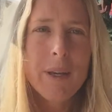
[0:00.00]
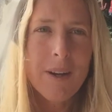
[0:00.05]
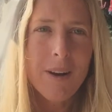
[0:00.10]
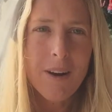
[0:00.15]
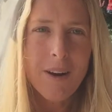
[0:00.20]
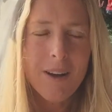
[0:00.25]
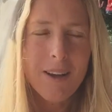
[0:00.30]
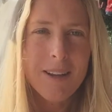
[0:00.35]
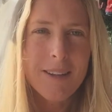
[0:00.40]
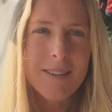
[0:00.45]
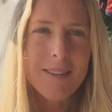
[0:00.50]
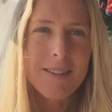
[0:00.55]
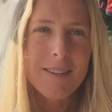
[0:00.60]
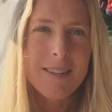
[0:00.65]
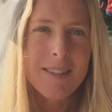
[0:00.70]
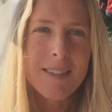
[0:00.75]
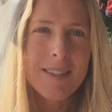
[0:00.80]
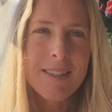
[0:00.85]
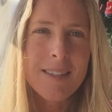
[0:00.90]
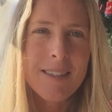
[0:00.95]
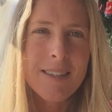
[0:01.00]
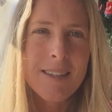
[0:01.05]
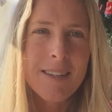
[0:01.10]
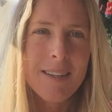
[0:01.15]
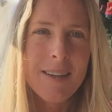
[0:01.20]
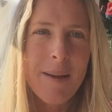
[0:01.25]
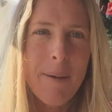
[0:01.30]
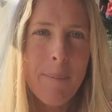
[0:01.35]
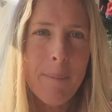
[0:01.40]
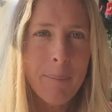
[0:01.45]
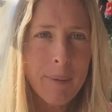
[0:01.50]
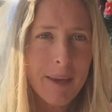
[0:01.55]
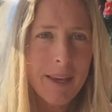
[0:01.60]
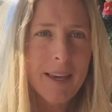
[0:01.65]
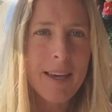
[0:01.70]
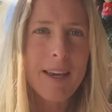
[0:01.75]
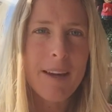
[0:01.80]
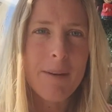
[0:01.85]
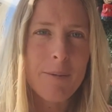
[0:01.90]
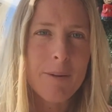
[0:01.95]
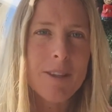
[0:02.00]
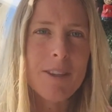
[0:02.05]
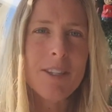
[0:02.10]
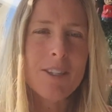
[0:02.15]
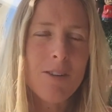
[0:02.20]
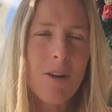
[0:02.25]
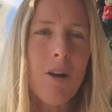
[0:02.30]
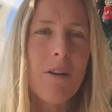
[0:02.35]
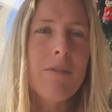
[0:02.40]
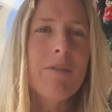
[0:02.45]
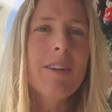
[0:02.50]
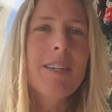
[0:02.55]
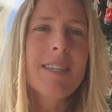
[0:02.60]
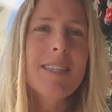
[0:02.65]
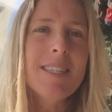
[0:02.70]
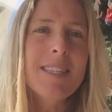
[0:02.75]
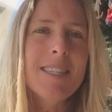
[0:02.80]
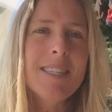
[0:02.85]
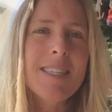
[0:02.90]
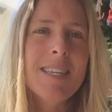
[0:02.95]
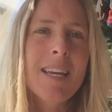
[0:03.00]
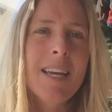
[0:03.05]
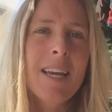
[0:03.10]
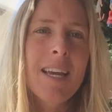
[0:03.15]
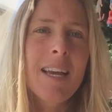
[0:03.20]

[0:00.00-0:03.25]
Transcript: beyond being with the dolphins.